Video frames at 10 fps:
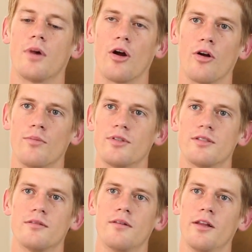
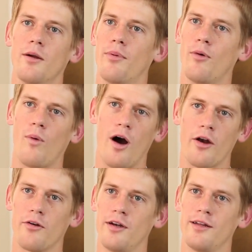herbs, and they'll put
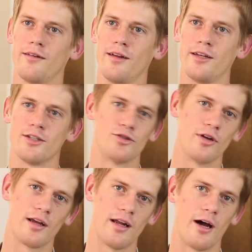water in it and just
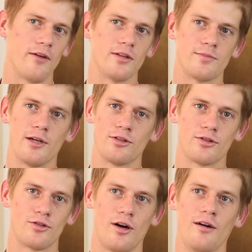drink it out of a special
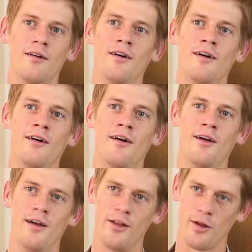straw.
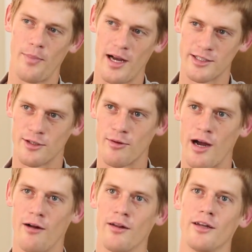And they'll pass it
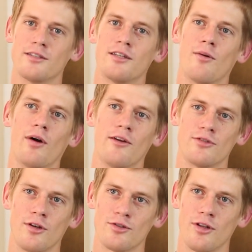around, and it's their way of
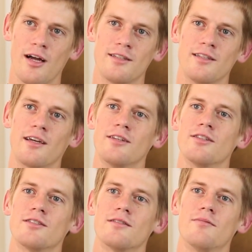socializing and
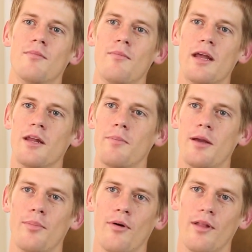just meeting
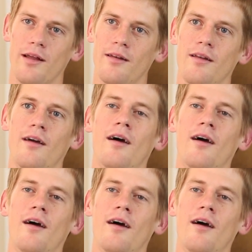people and